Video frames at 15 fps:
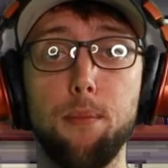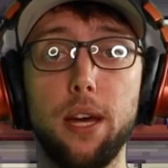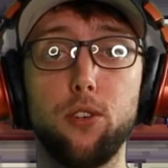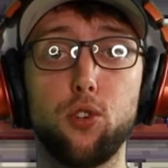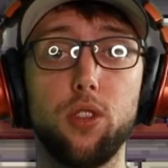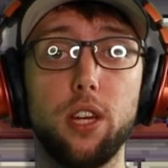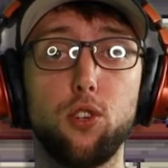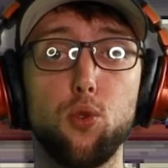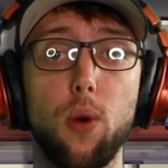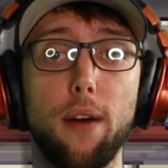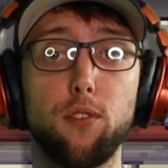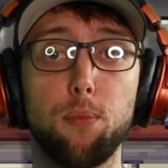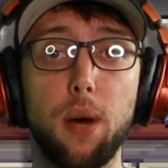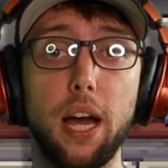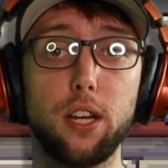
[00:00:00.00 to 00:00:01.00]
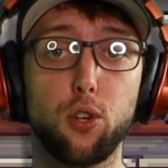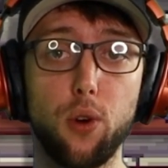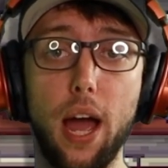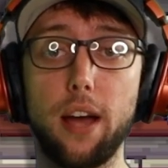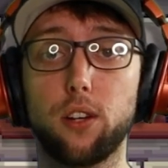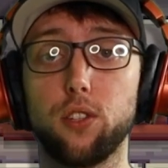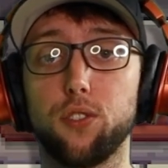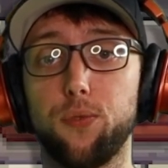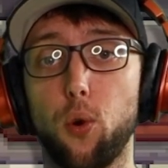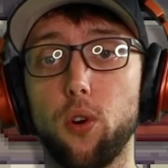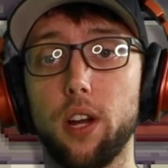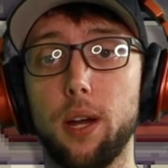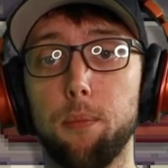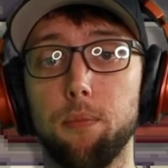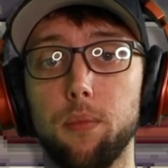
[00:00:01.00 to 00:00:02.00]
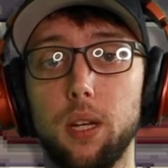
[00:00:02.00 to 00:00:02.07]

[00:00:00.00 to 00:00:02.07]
mentioned that you have to buy crackers for him.